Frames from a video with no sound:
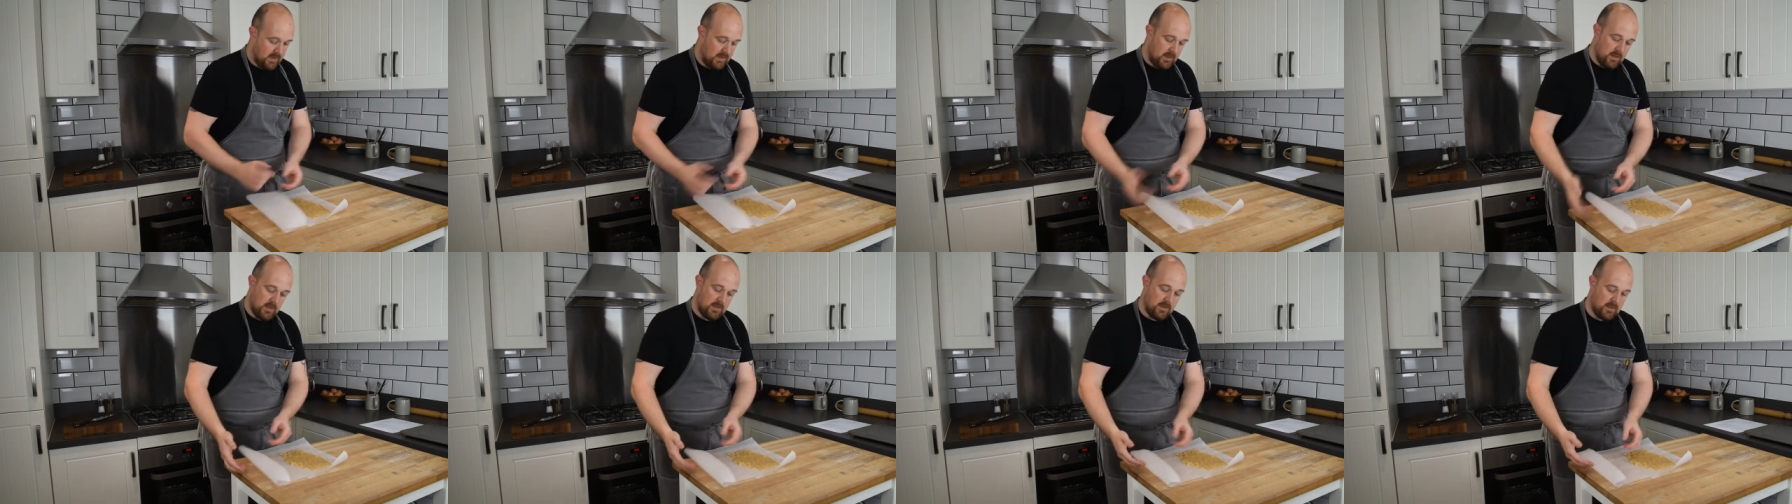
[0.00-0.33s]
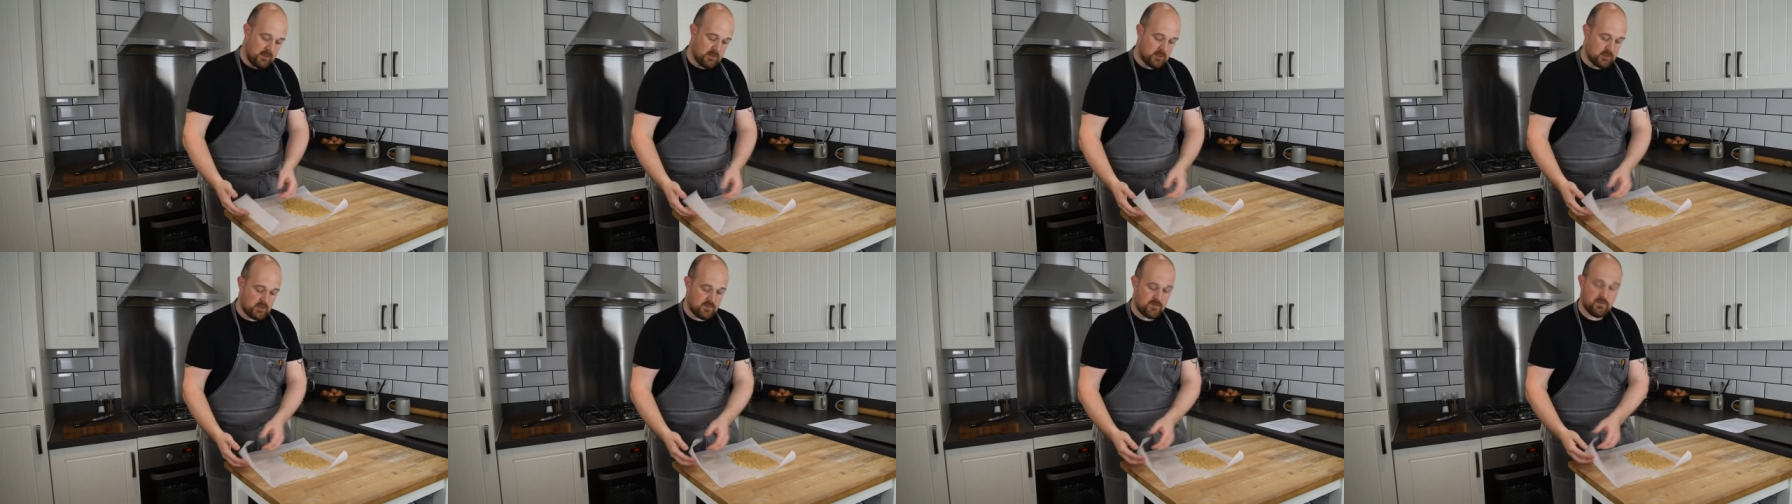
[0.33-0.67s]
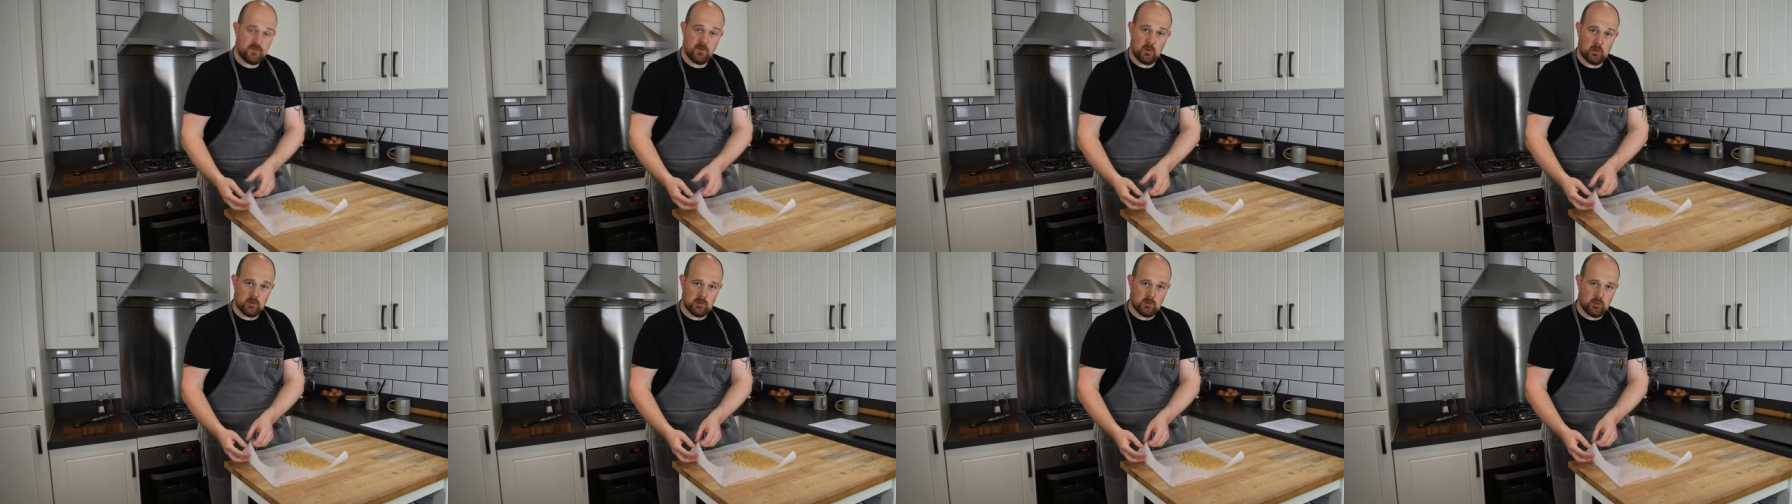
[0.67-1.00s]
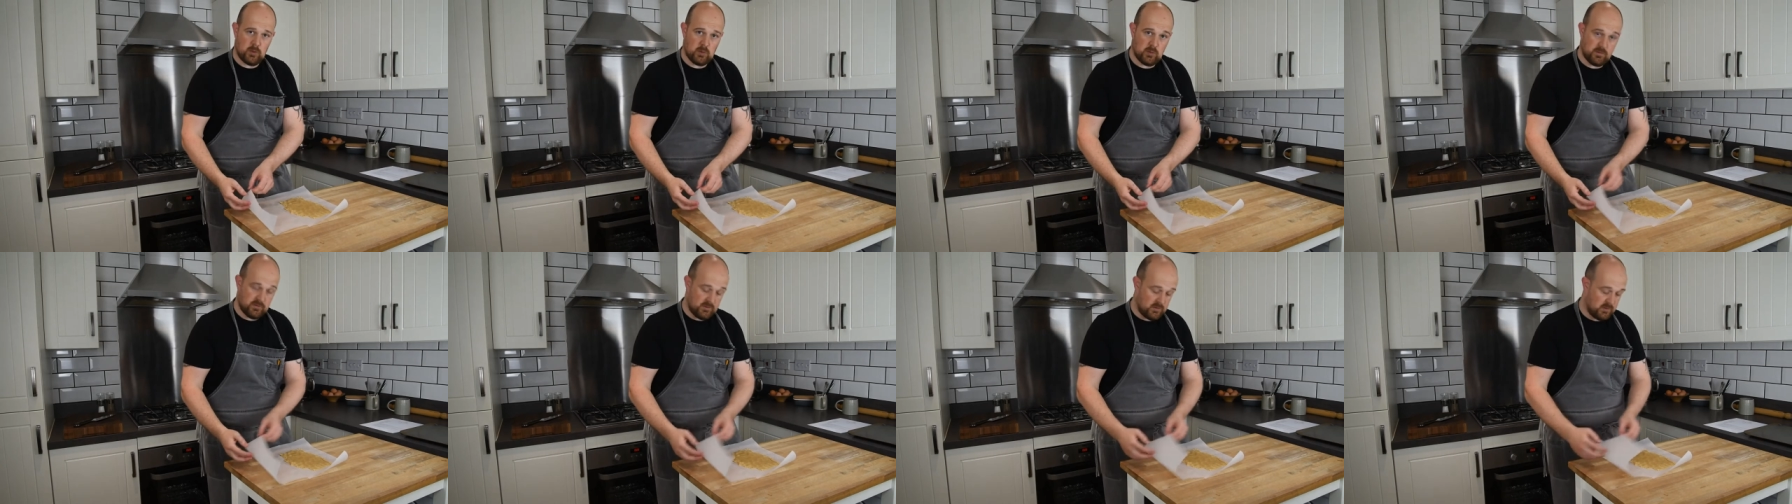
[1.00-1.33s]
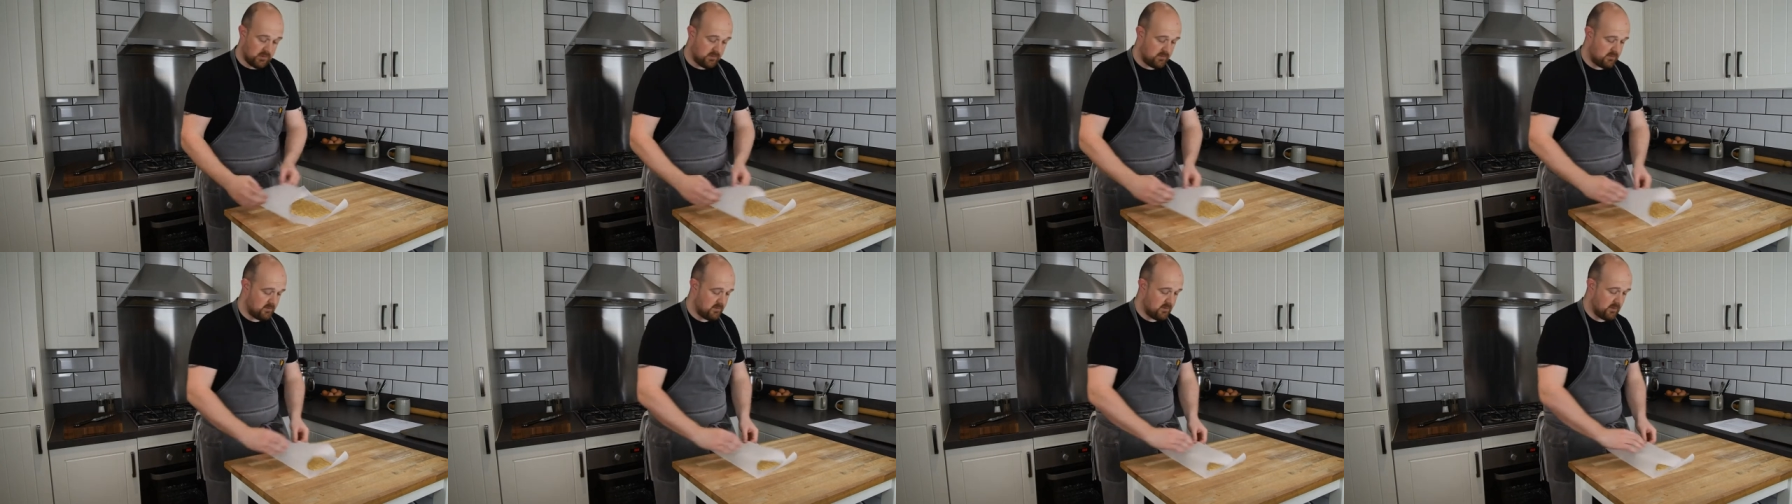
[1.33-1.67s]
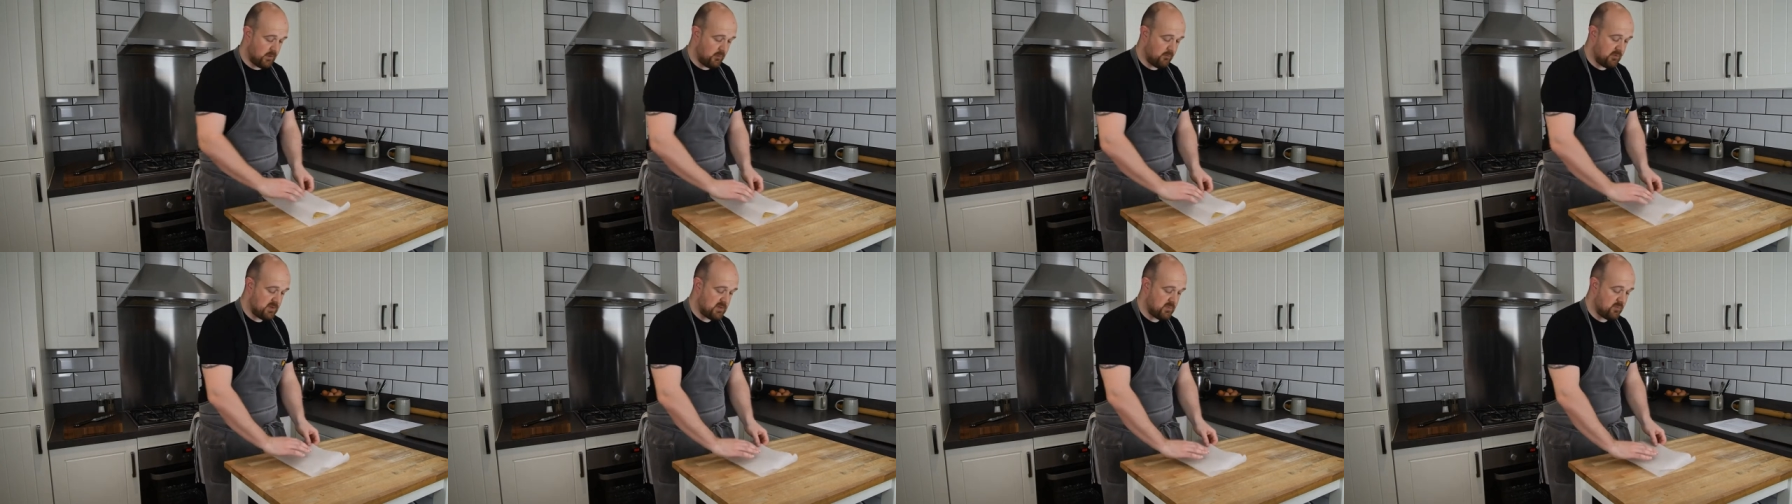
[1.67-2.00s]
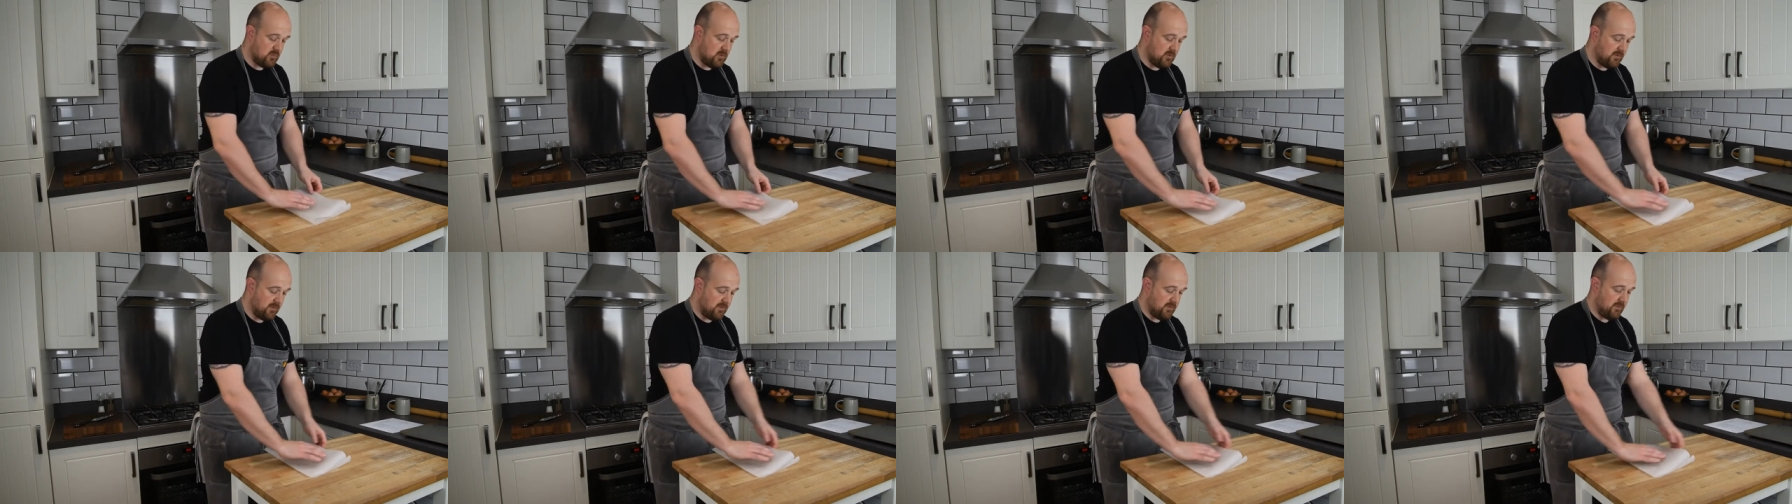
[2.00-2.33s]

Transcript: And then just fold over the greaseproof